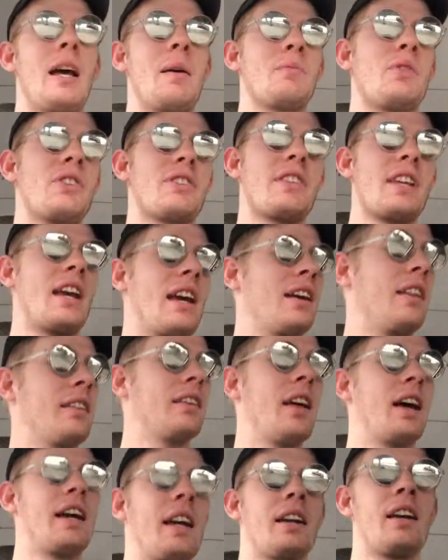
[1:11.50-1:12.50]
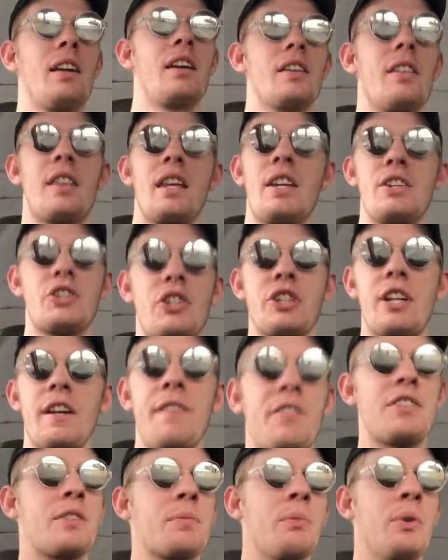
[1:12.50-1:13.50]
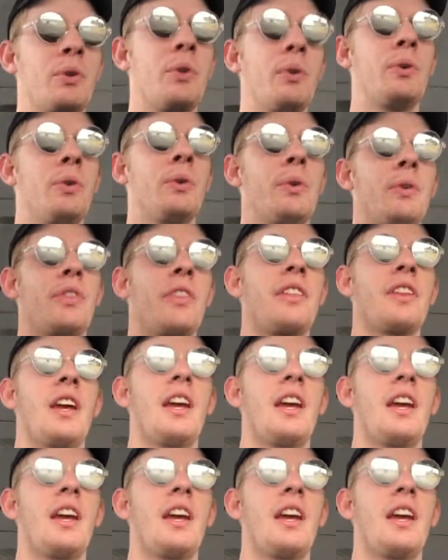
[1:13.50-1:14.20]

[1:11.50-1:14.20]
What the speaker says: I'm just saying, like, they shift smooth,